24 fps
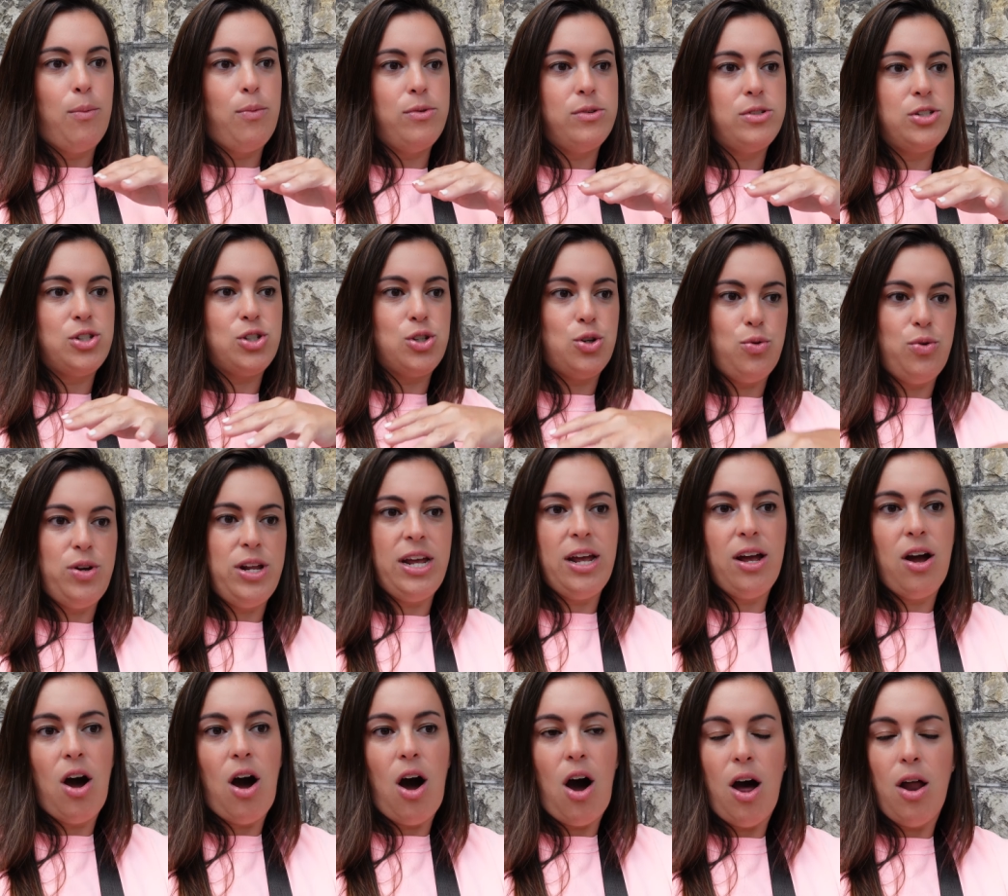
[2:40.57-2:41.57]

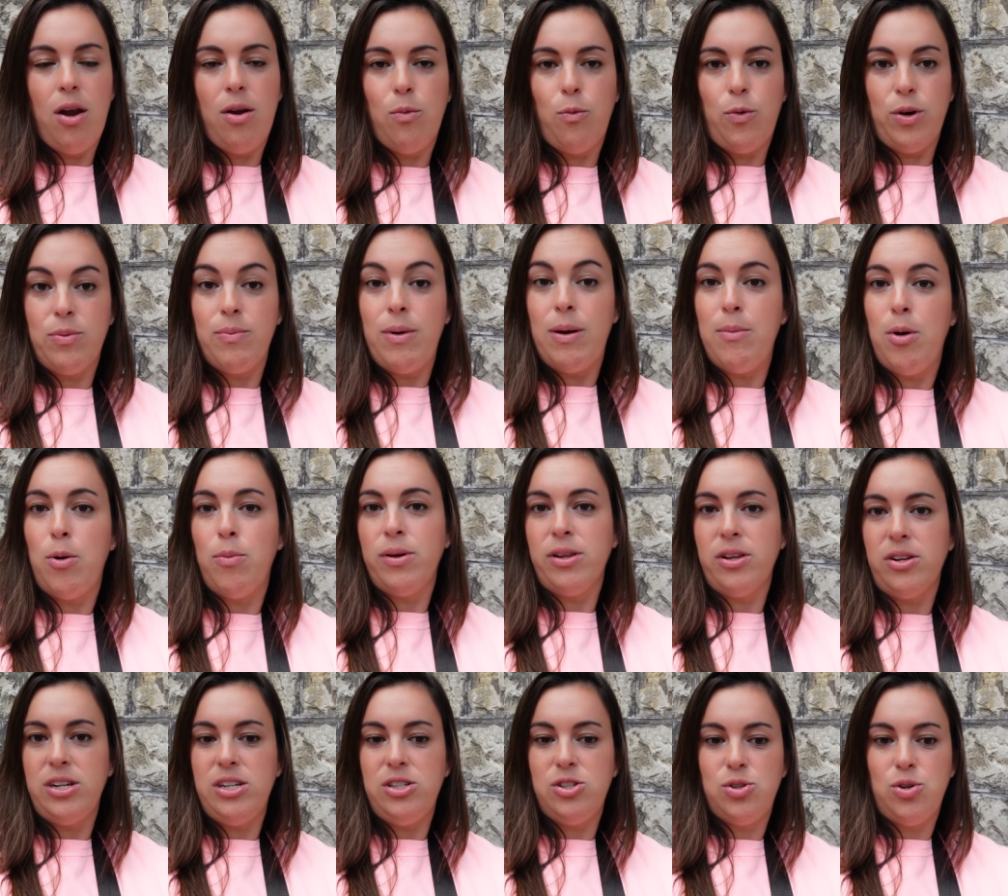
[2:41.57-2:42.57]
scooting on with my
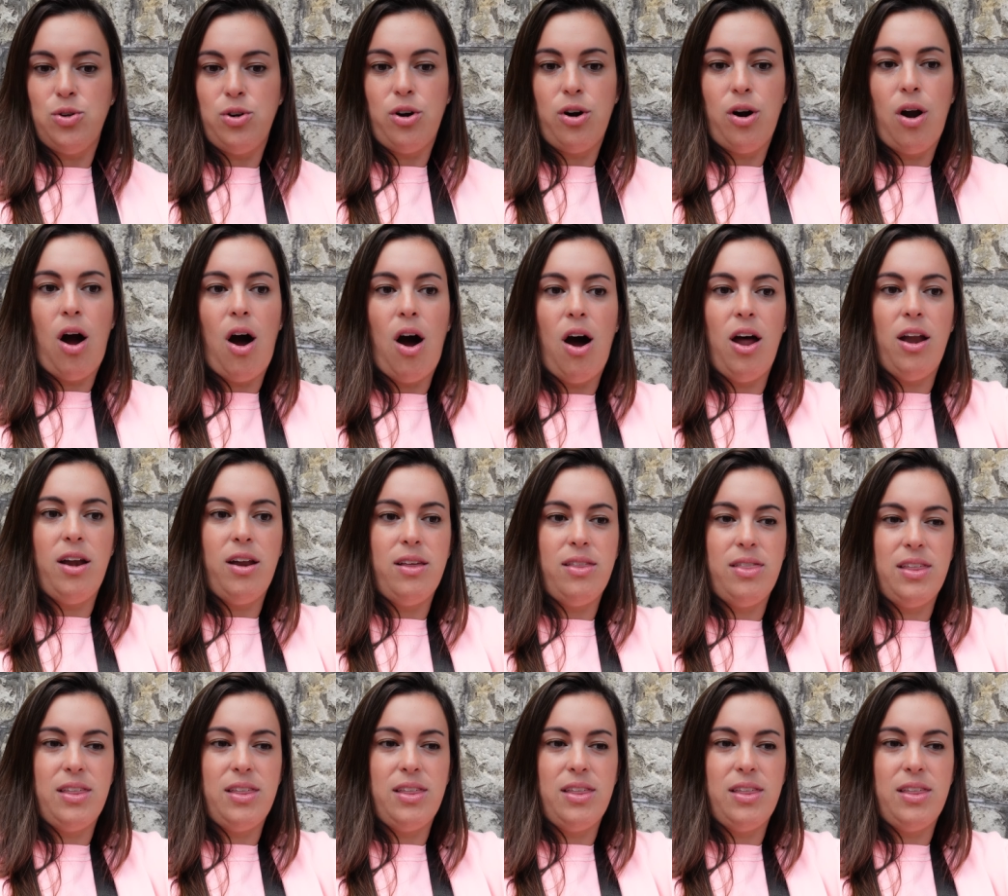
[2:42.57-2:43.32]
mobility scooter on